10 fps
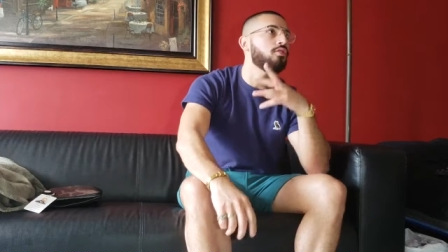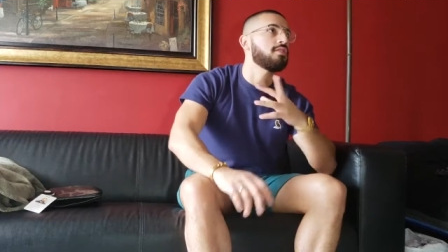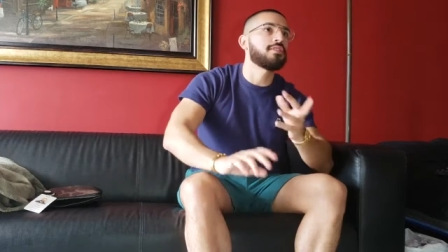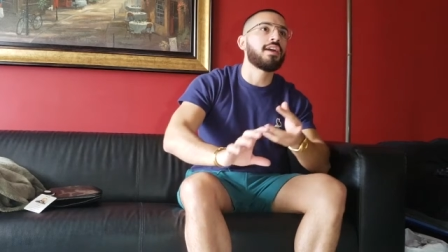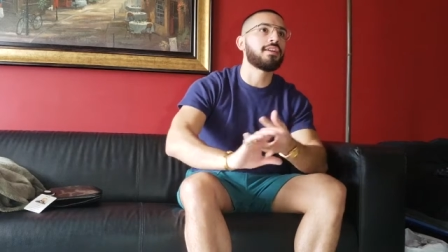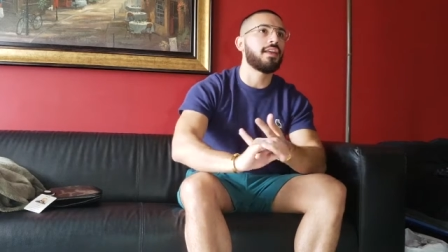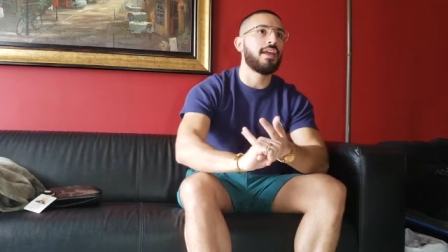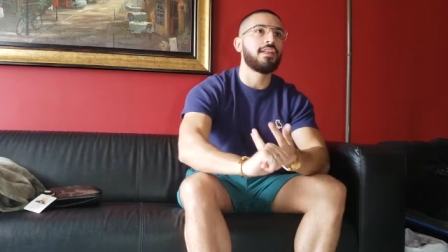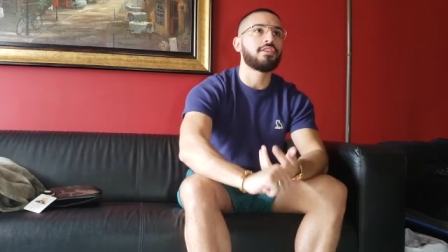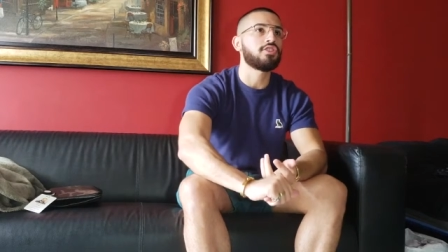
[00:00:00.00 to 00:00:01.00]
it's not gonna
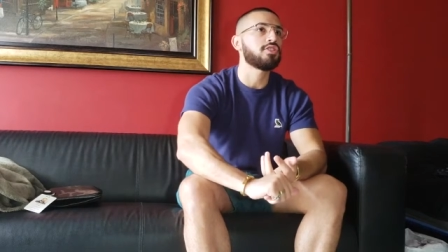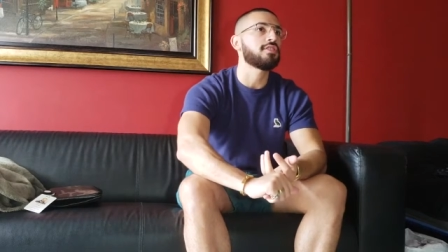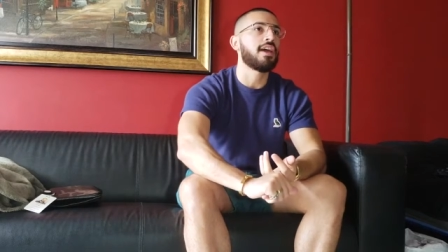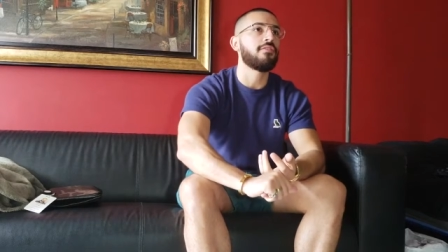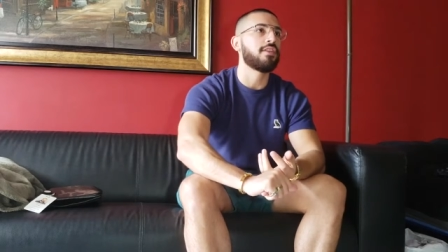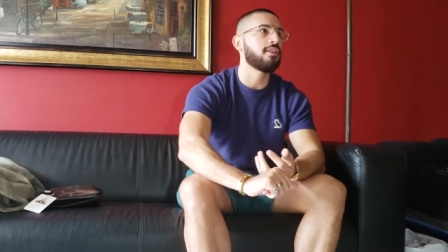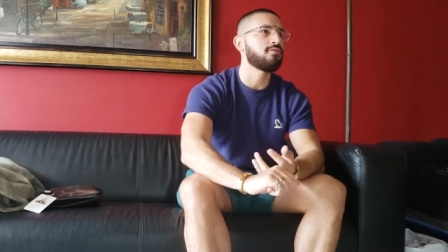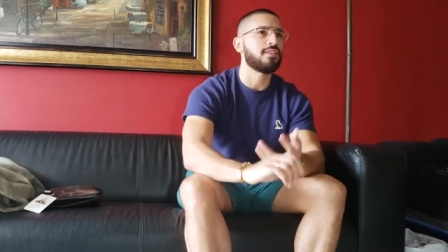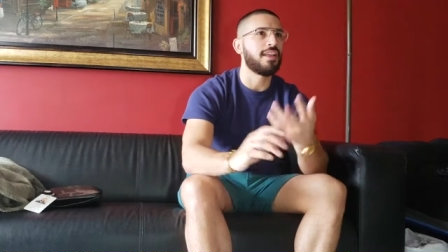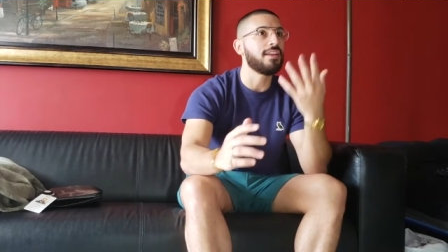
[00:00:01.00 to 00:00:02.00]
end, and she's mm-hmm. gonna mm. have an
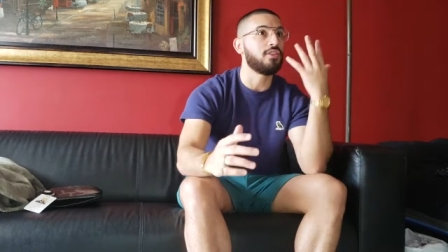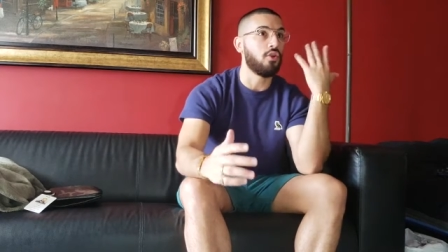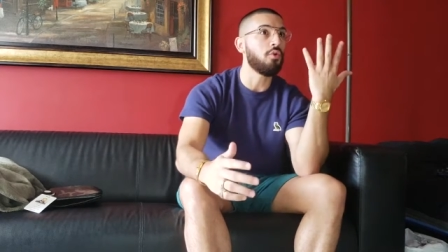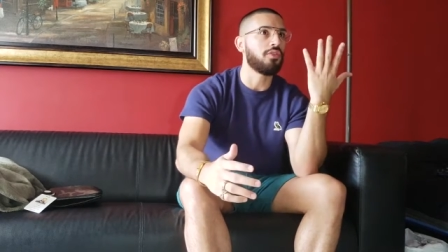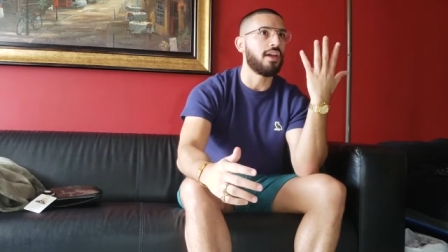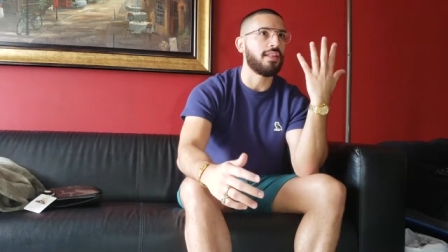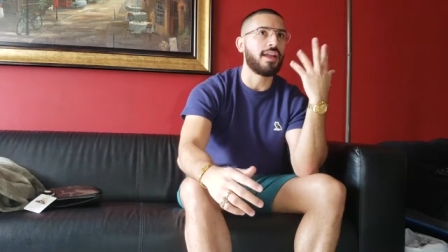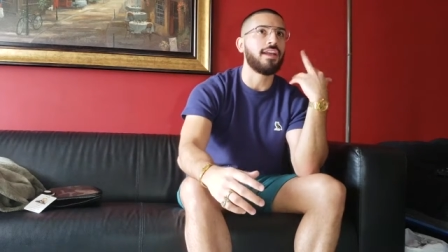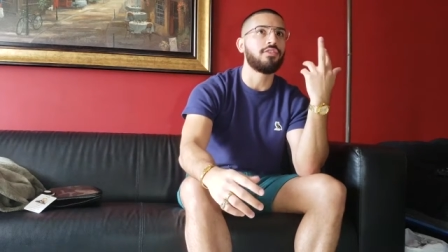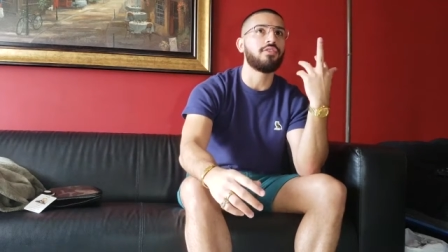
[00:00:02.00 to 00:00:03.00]
attitude, and I know that. Like
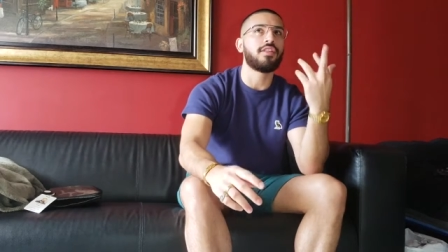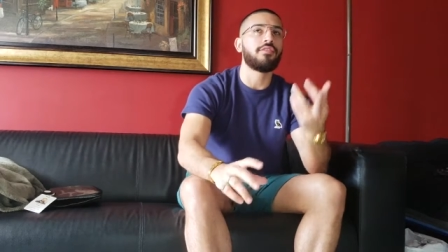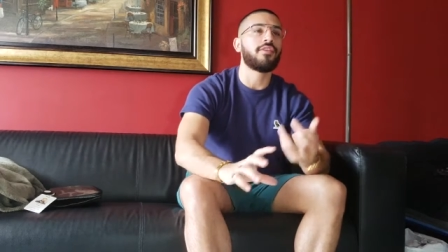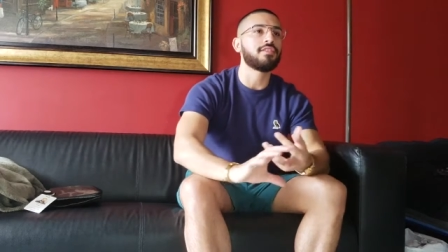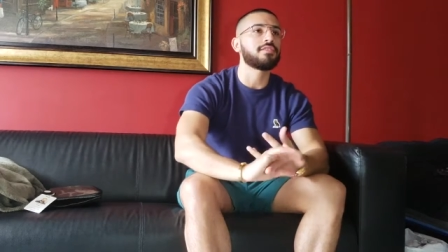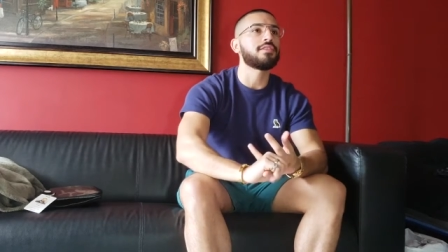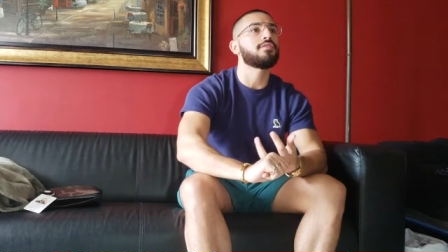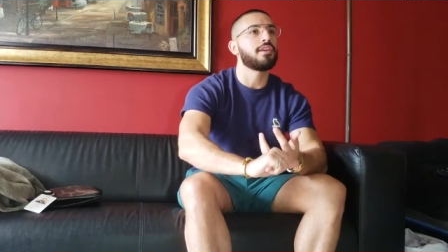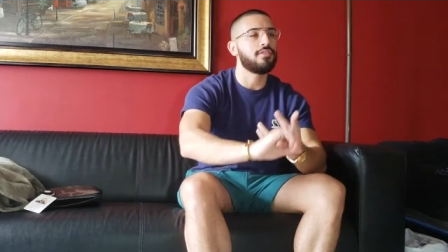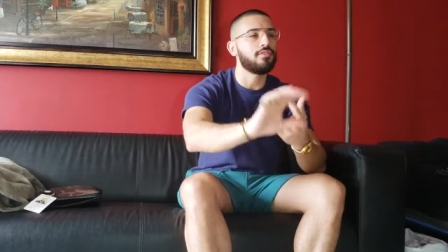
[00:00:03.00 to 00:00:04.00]
I know that if I just say,
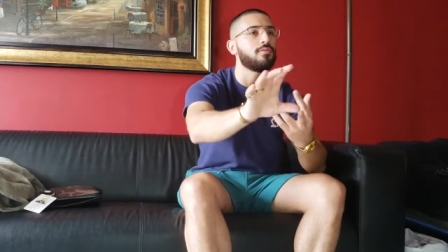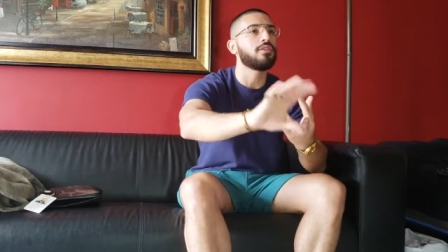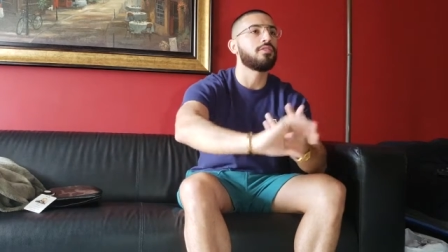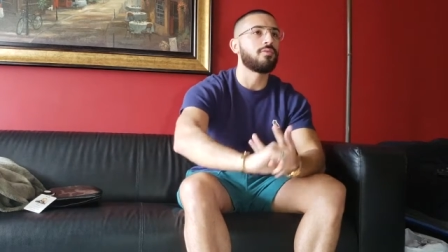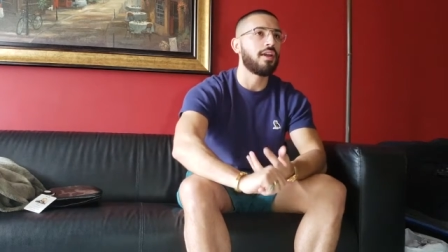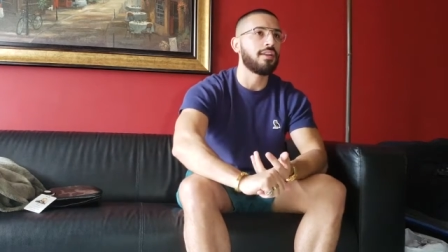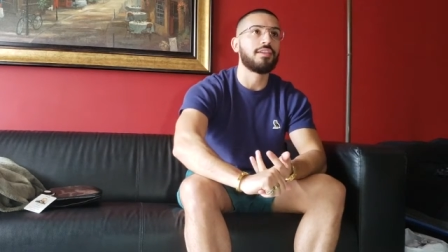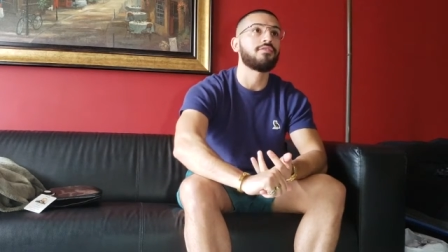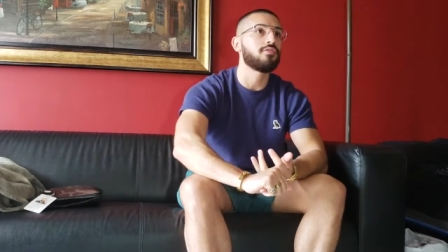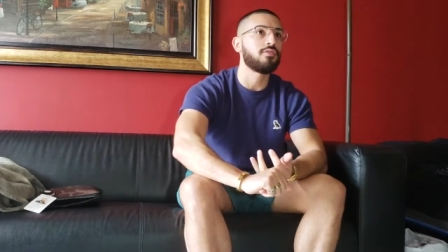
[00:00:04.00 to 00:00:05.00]
okay, you know what, you're right,
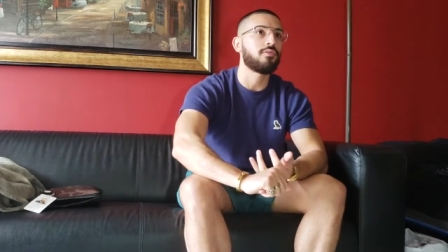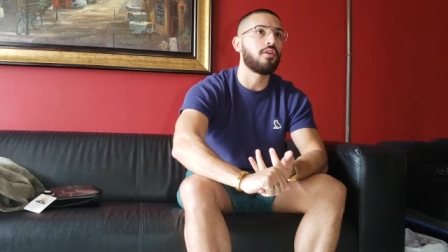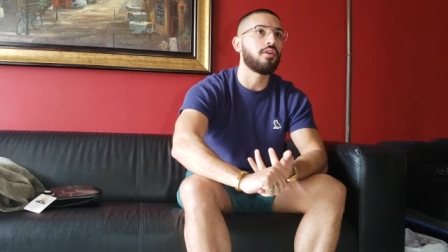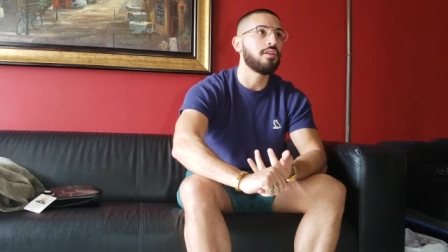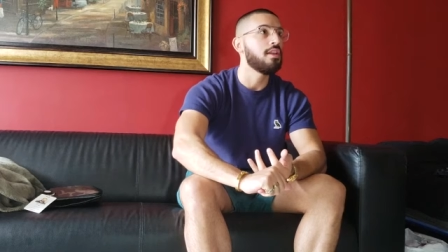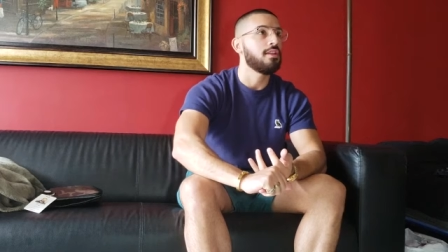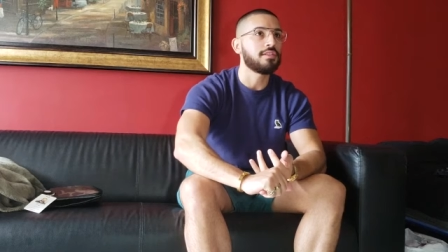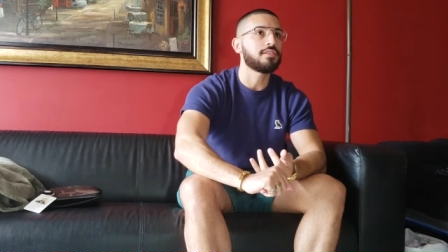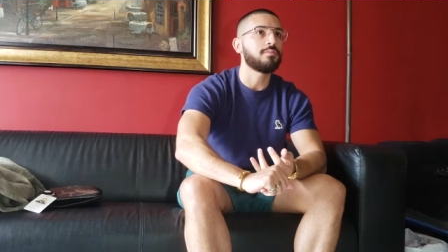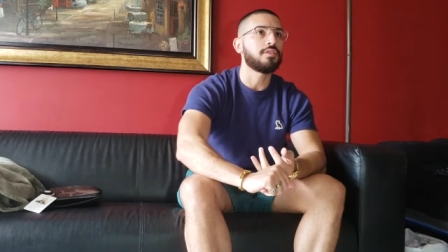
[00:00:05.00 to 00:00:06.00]
even though you're wrong, it's
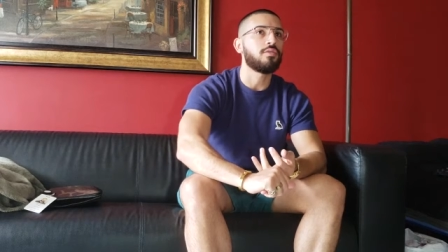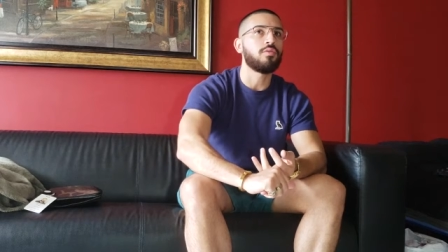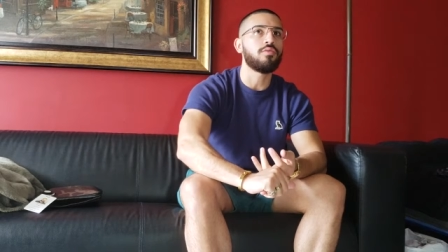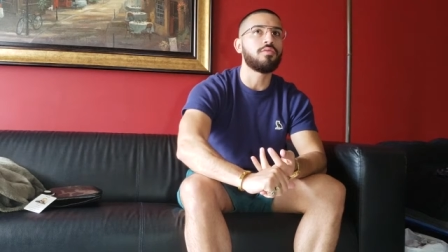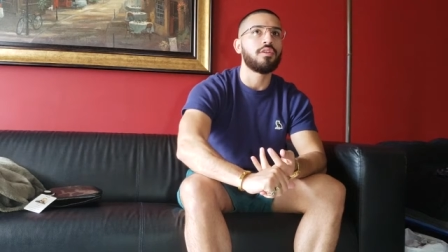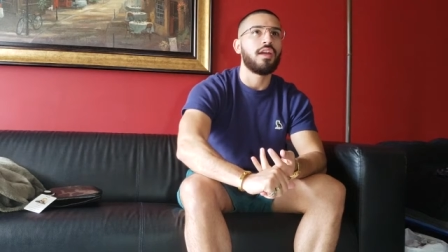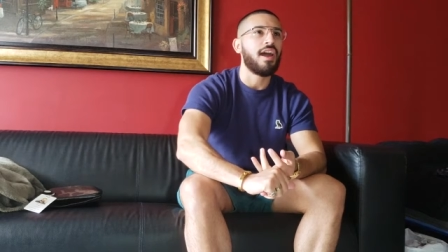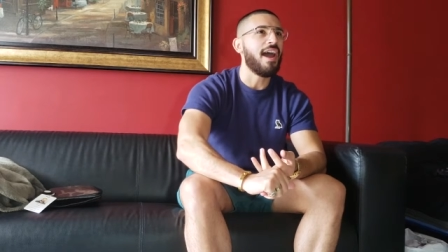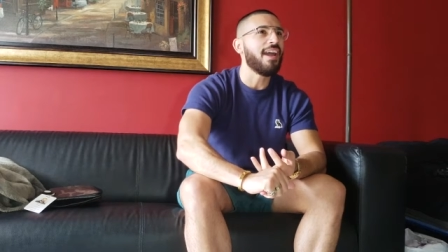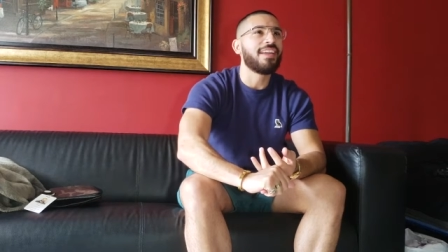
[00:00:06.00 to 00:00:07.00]
gonna be cool
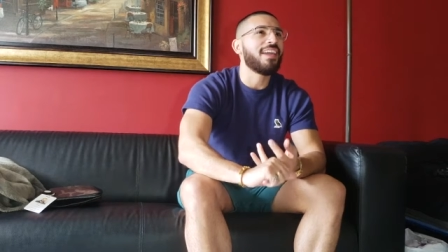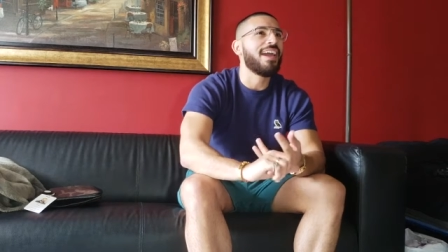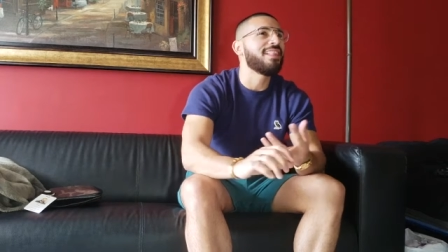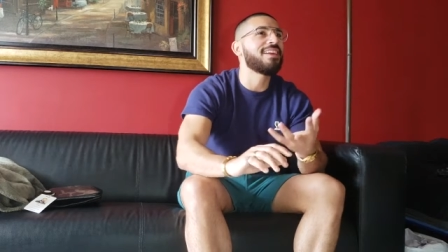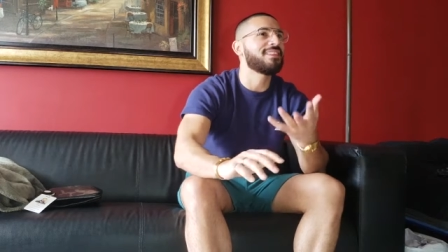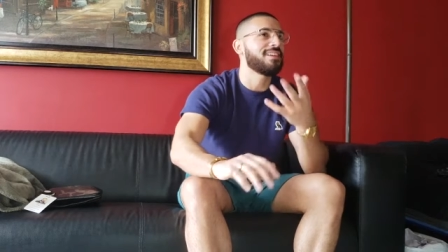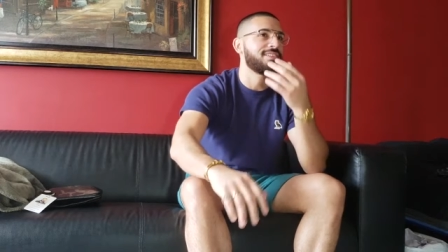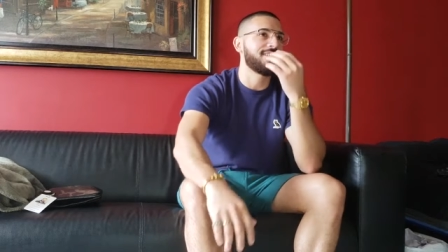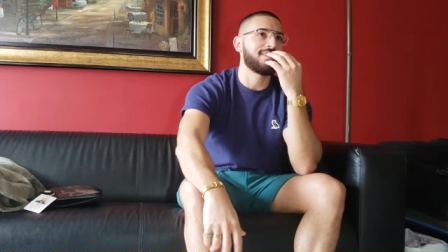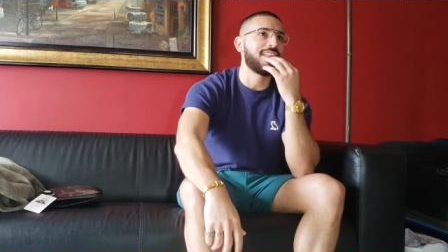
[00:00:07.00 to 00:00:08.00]
I can't let that
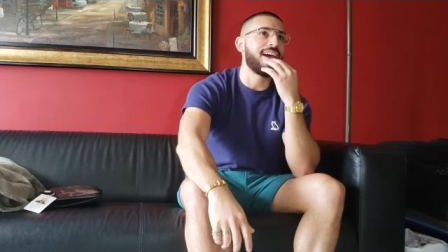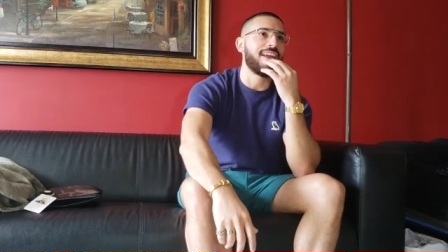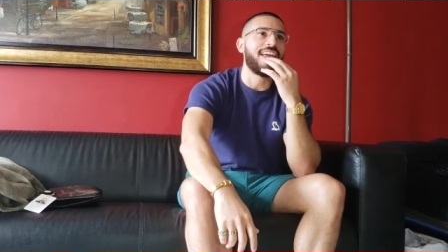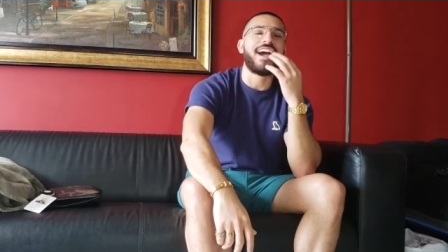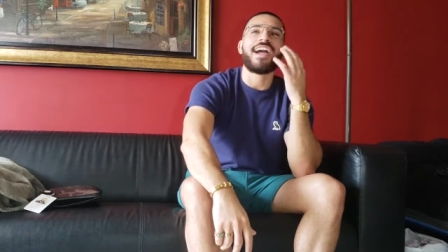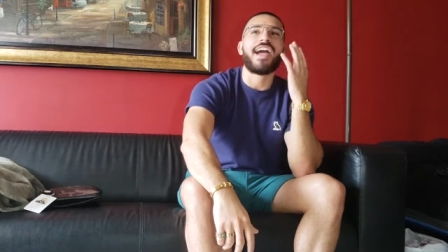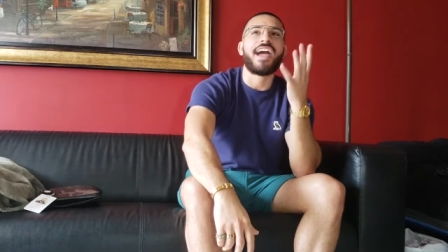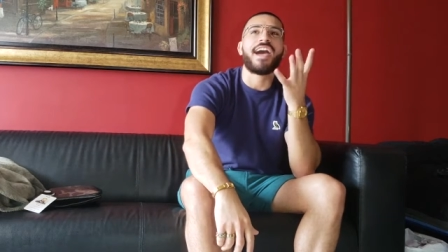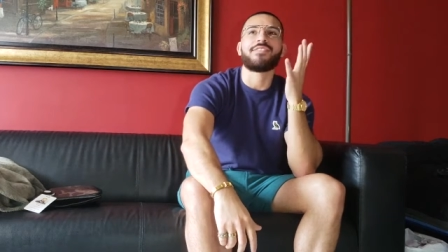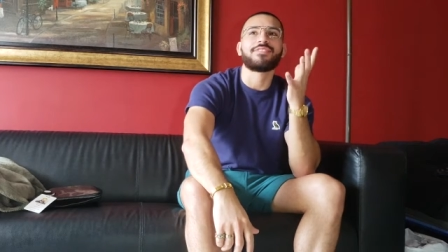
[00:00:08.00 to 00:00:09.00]
shit slide. I
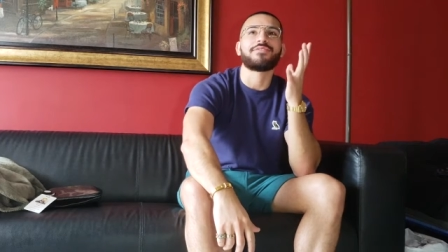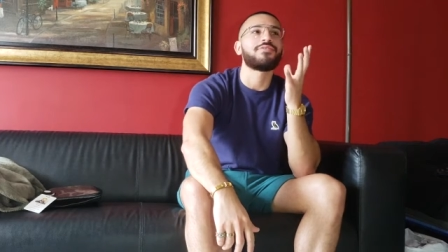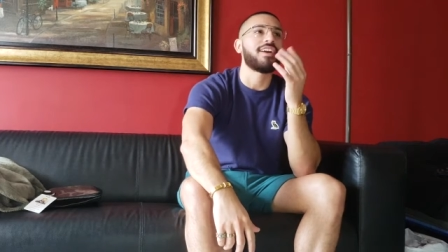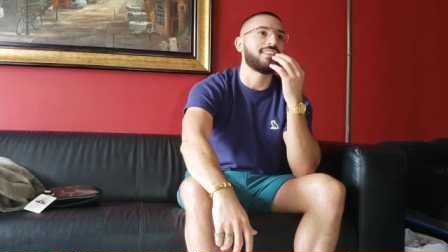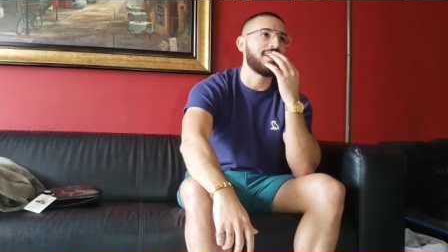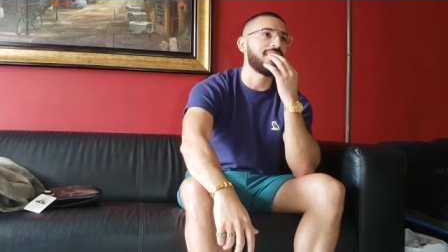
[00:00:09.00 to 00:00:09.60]
have to fight that